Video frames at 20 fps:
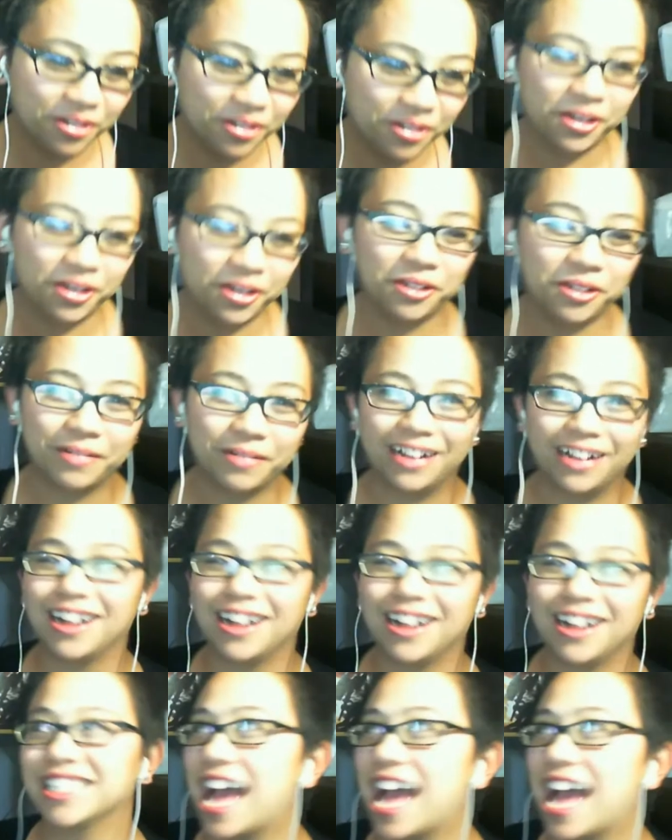Oh my
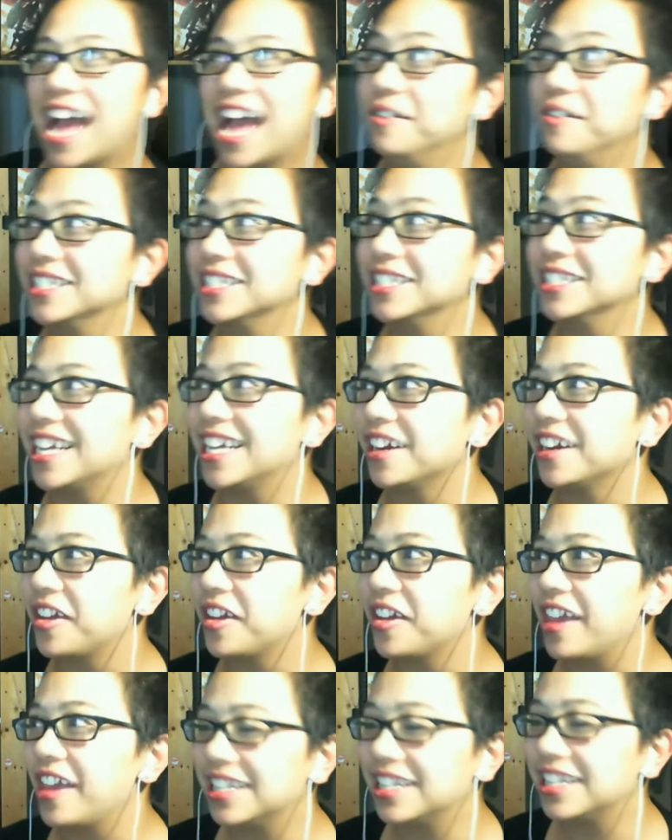gosh, yeah,
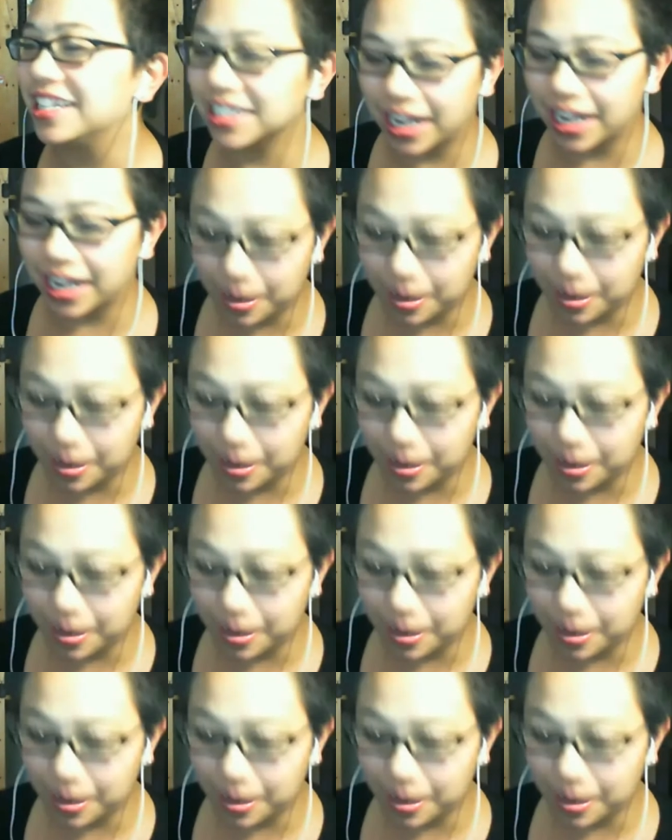it's exciting.